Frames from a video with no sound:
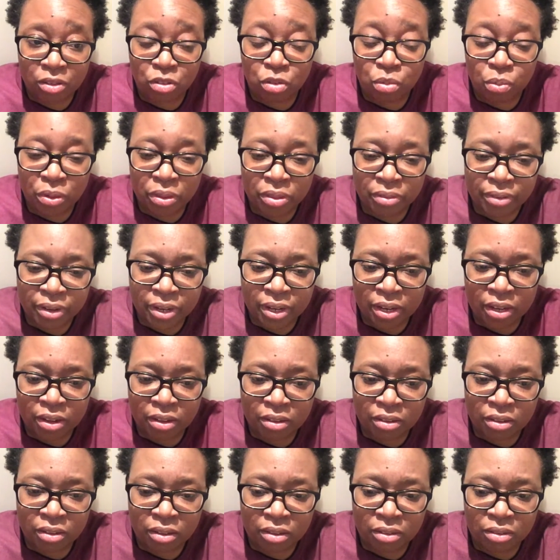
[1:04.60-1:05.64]
2 or 3
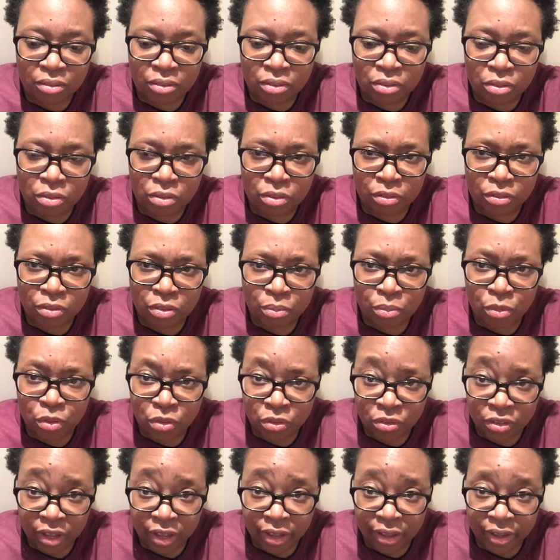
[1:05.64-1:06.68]
days as a result of some
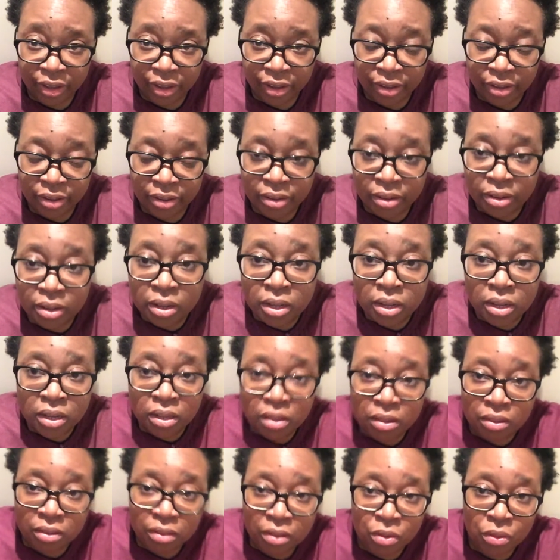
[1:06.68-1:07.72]
news I heard.
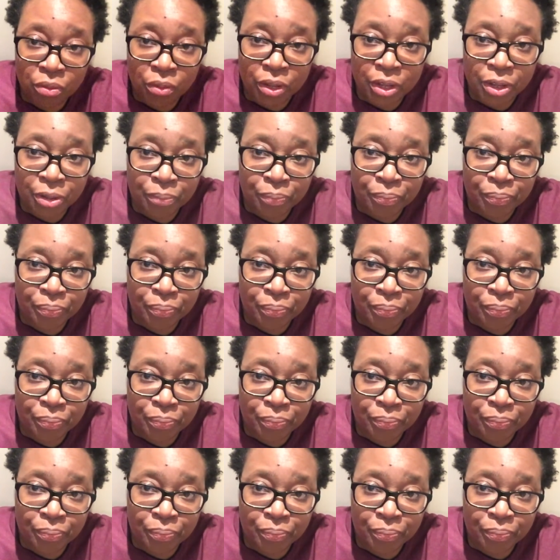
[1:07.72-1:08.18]
So